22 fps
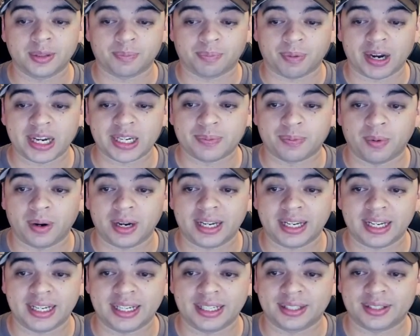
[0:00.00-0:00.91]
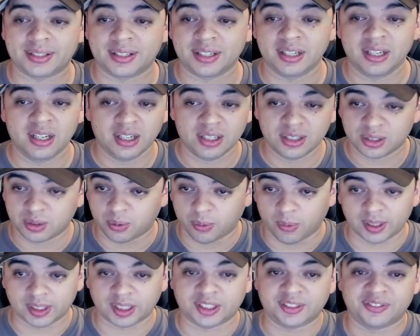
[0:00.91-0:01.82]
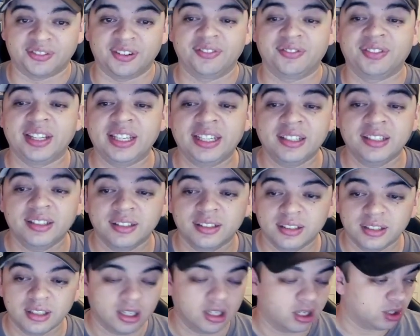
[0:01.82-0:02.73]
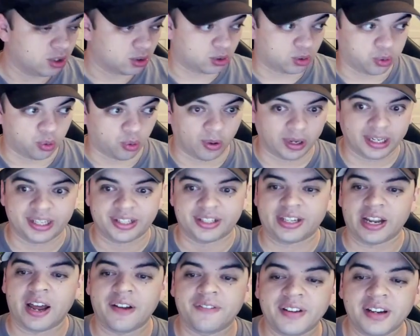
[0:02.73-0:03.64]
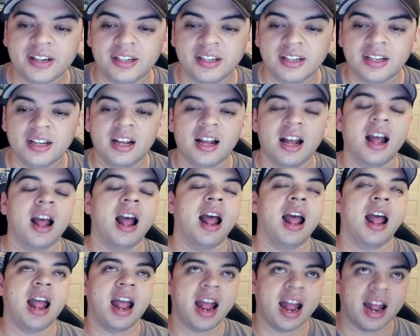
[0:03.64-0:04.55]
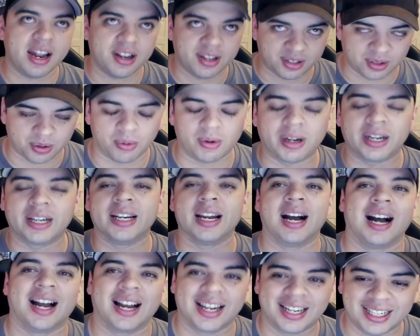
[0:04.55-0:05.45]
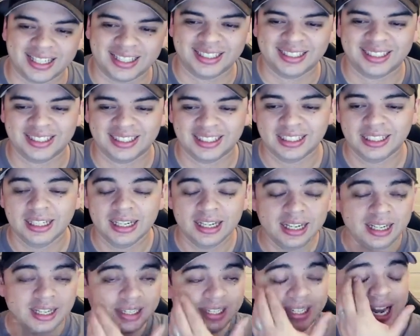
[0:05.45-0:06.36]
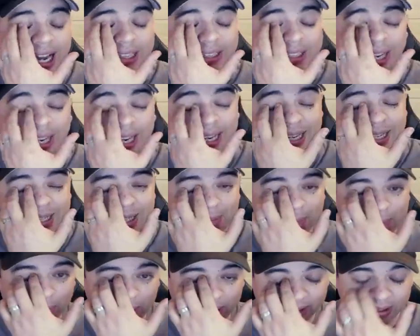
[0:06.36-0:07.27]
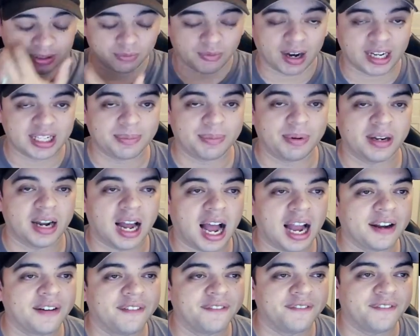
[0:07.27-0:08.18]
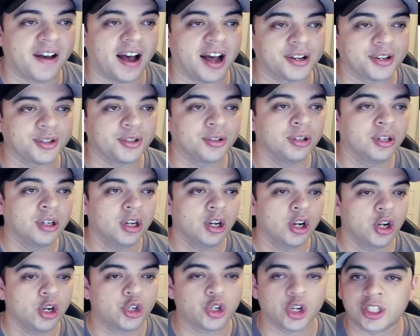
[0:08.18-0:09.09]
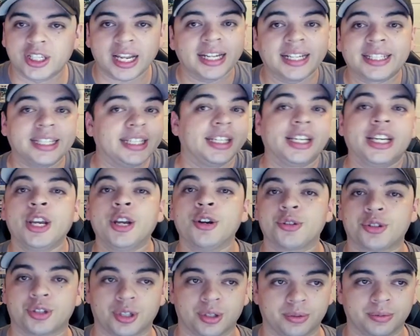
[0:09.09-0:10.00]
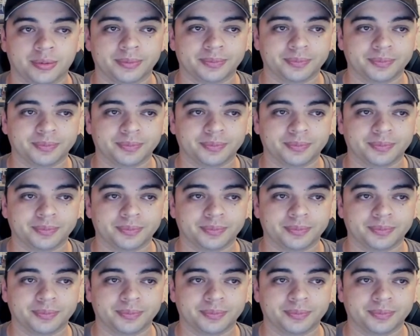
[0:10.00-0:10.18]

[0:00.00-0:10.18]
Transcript: price point is $26.50, $27, and $29. Galatea is about to rise up in high in value, just like Dingyusu.